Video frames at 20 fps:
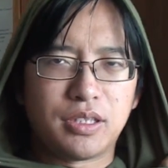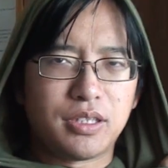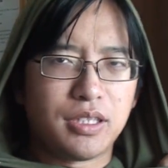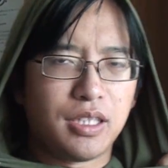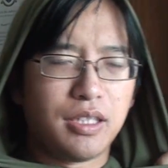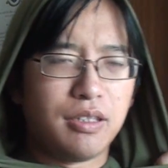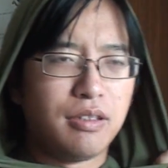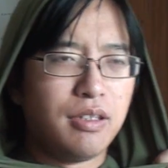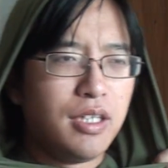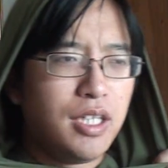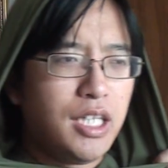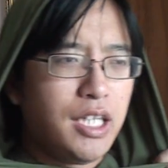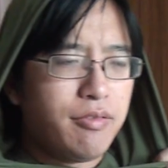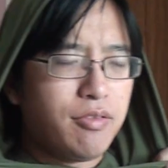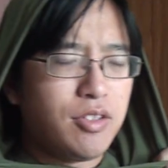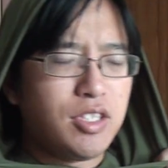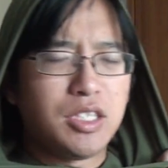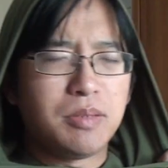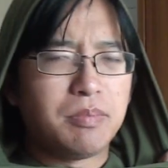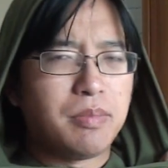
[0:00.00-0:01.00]
So if
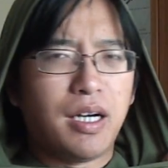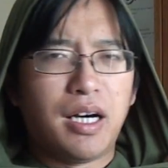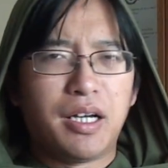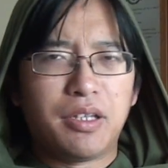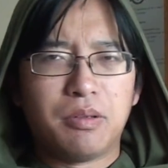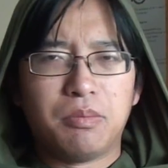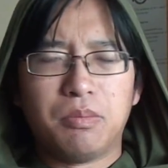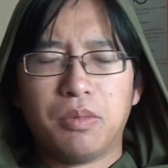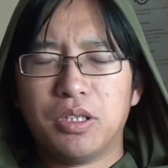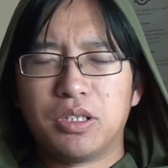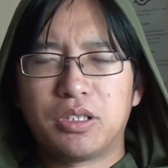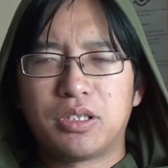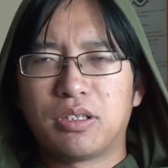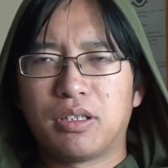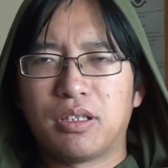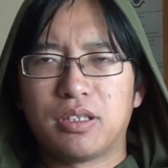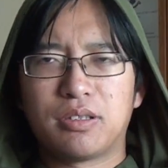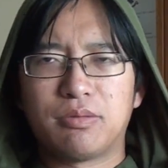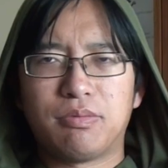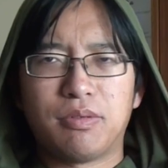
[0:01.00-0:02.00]
you see my other
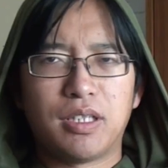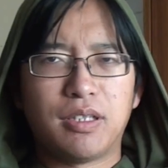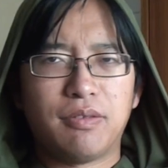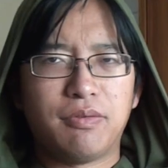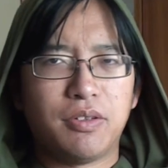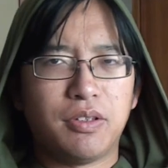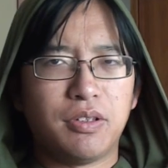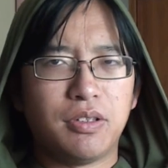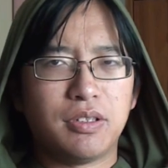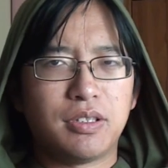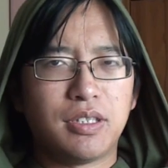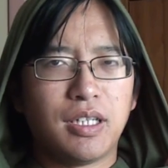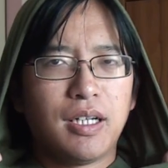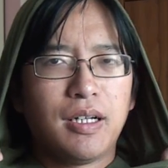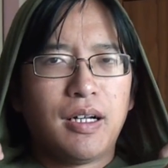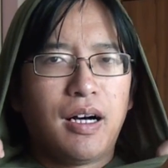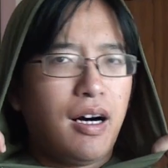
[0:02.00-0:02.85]
merchandise reviews,